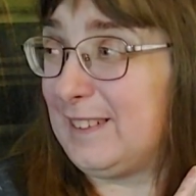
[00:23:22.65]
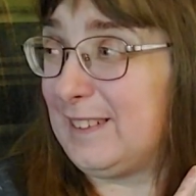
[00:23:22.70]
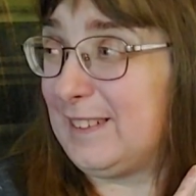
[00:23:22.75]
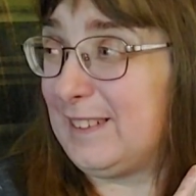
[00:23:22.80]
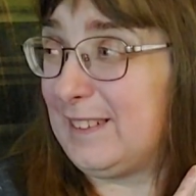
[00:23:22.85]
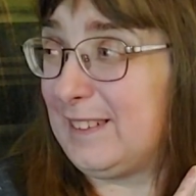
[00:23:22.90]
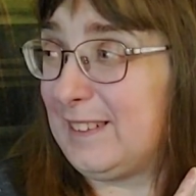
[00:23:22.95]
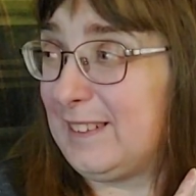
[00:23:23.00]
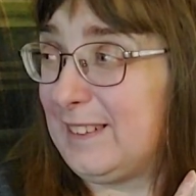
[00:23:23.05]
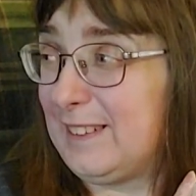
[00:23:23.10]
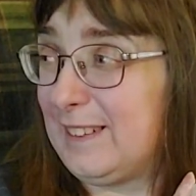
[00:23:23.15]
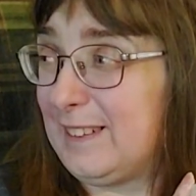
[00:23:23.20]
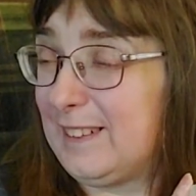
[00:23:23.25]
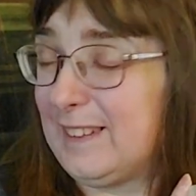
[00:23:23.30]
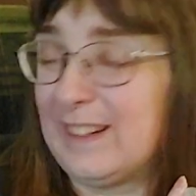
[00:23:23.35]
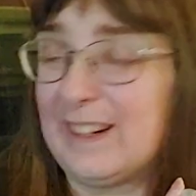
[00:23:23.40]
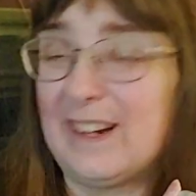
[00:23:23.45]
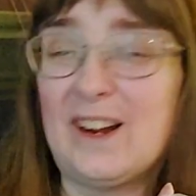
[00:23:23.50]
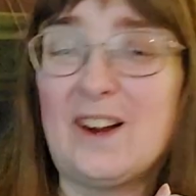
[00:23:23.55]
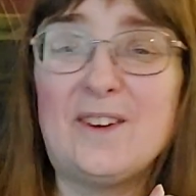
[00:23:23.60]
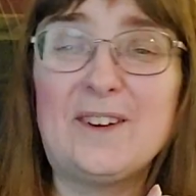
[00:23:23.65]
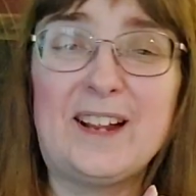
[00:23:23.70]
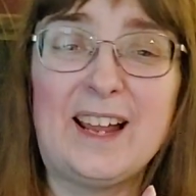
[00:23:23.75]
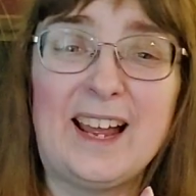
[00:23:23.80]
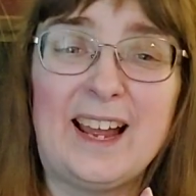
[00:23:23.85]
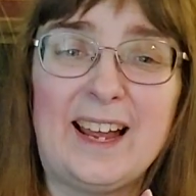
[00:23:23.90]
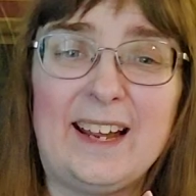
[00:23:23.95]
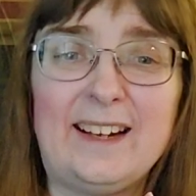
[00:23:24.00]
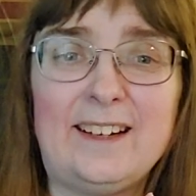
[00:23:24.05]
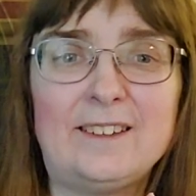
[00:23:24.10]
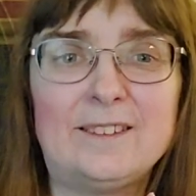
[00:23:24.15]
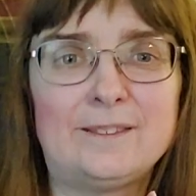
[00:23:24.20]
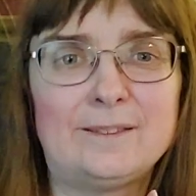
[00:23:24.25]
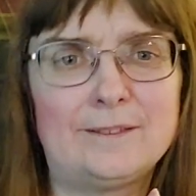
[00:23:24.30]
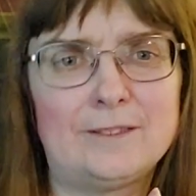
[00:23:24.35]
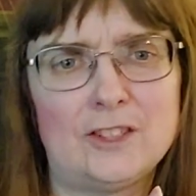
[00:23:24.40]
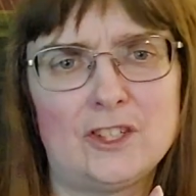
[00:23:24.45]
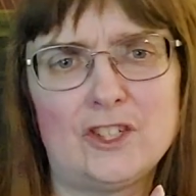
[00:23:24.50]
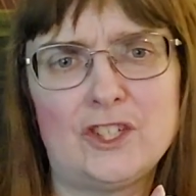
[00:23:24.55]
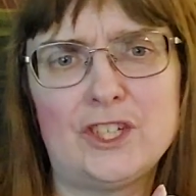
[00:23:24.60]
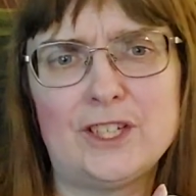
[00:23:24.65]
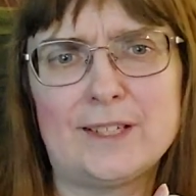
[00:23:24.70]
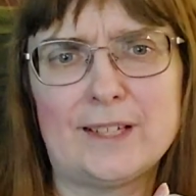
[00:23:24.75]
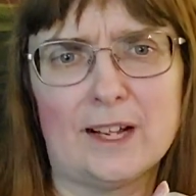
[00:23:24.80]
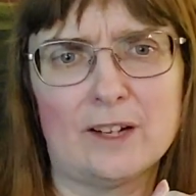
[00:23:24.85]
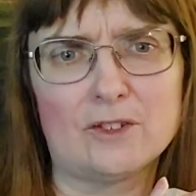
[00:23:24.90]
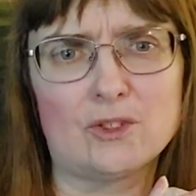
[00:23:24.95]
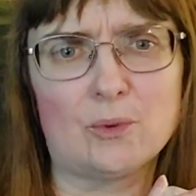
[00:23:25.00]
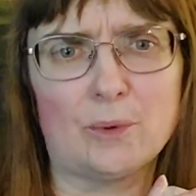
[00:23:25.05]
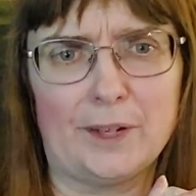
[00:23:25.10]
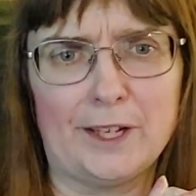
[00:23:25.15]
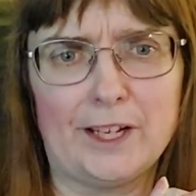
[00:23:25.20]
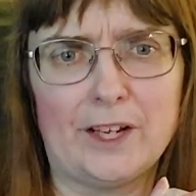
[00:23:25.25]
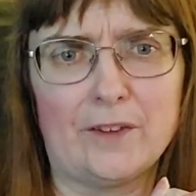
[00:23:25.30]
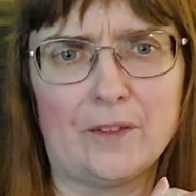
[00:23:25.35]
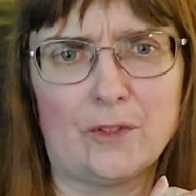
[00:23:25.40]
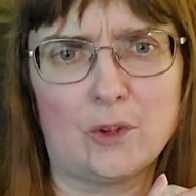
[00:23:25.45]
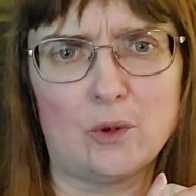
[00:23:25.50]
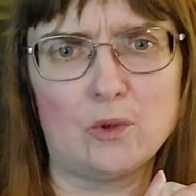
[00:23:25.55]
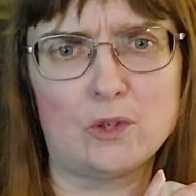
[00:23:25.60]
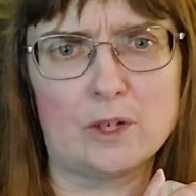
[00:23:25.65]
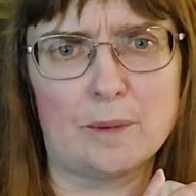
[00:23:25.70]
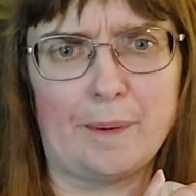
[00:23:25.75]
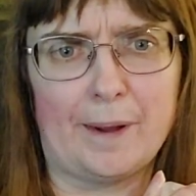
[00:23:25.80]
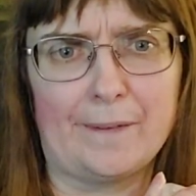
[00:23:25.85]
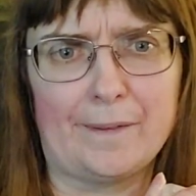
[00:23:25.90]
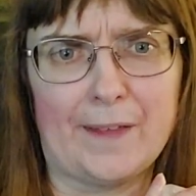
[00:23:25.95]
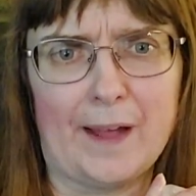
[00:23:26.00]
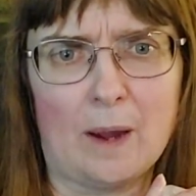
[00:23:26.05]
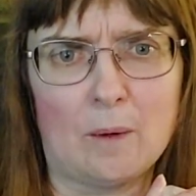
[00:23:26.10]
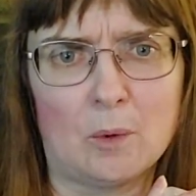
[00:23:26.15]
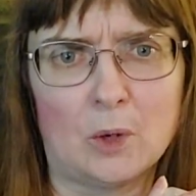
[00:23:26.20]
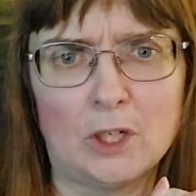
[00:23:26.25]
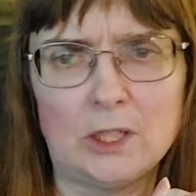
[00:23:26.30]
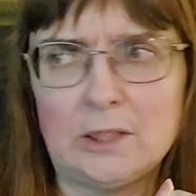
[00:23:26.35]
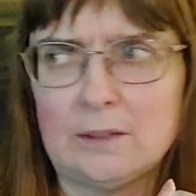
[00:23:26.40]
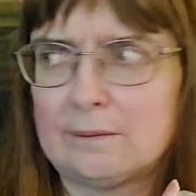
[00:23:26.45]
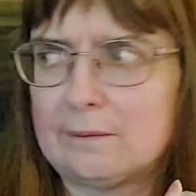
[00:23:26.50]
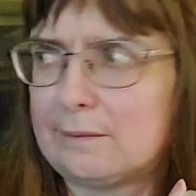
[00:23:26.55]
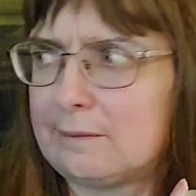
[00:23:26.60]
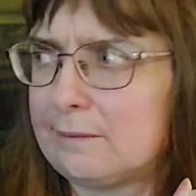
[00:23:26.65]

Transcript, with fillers: Yeah. Okay. She sounds really enthused about that one.